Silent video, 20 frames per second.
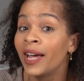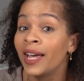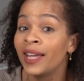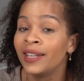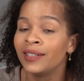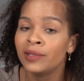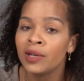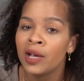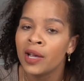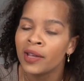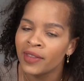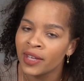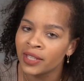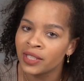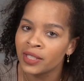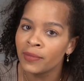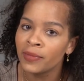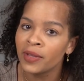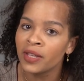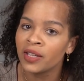And
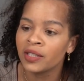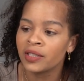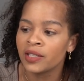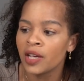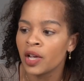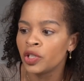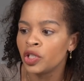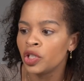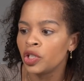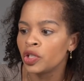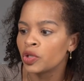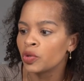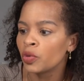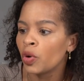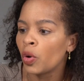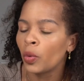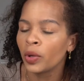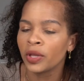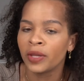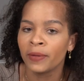that's something that's
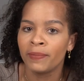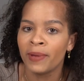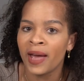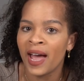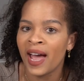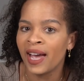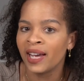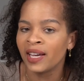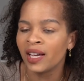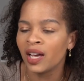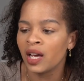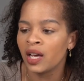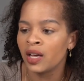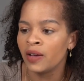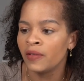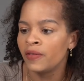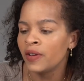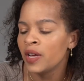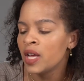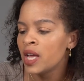unusual with a bag
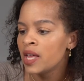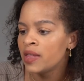of